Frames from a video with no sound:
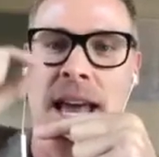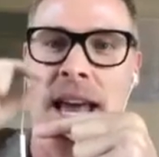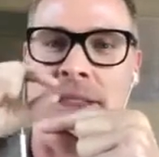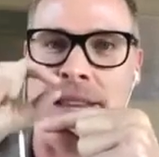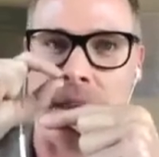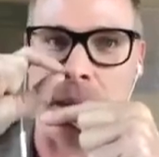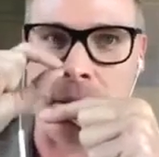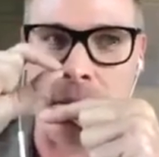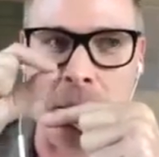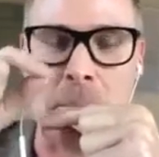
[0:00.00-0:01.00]
And then
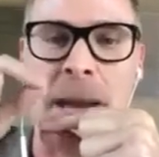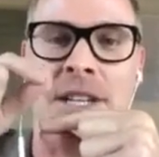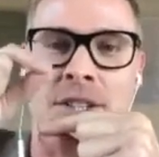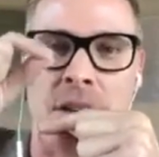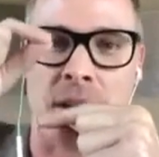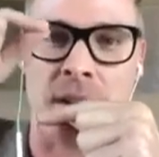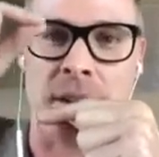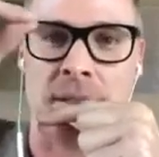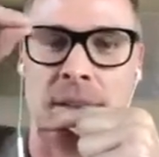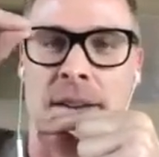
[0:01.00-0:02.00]
the major
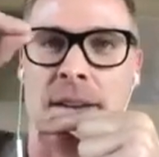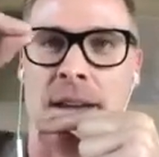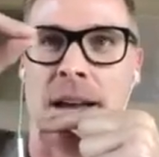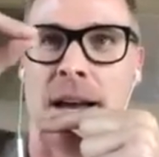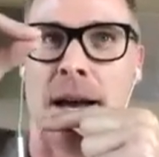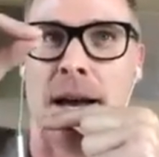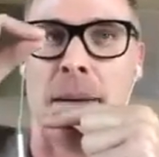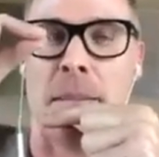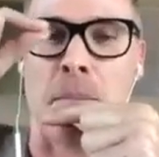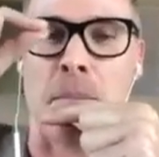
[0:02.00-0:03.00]

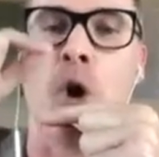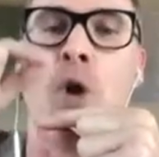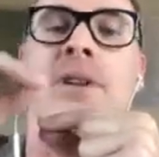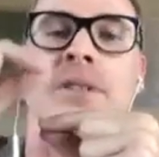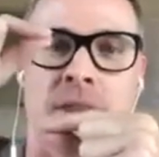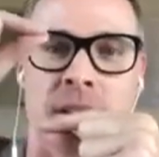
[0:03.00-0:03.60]
moments